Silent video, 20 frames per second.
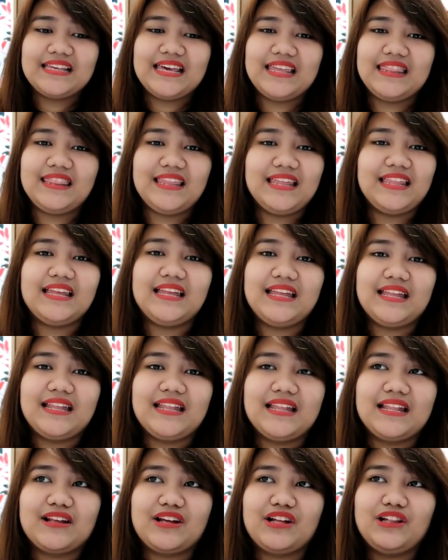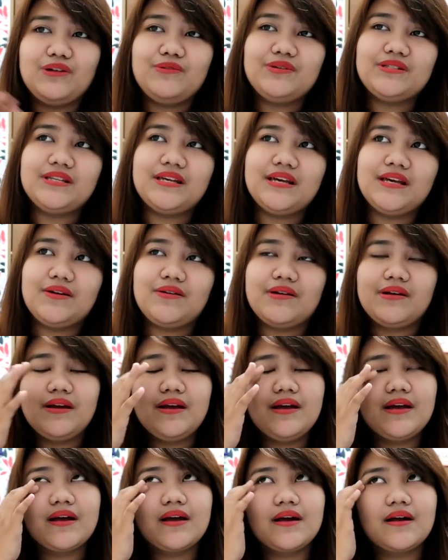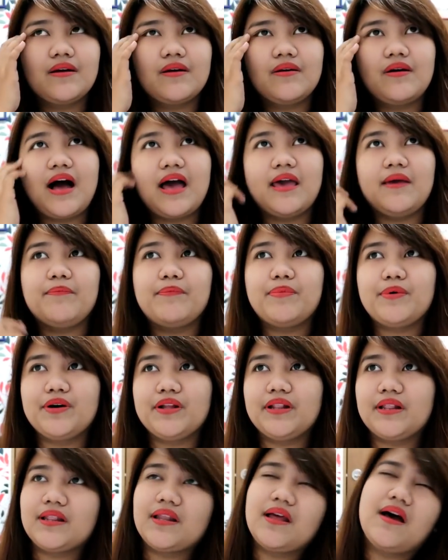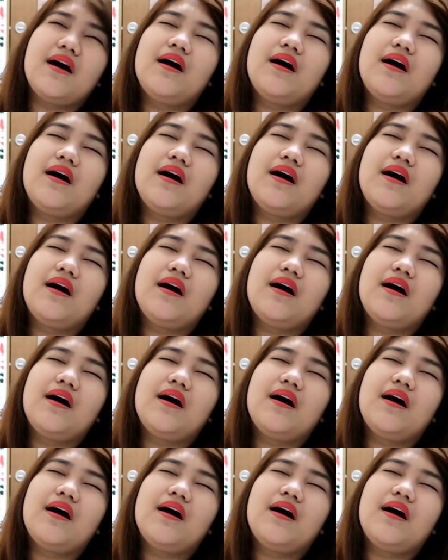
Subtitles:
And then closing, I put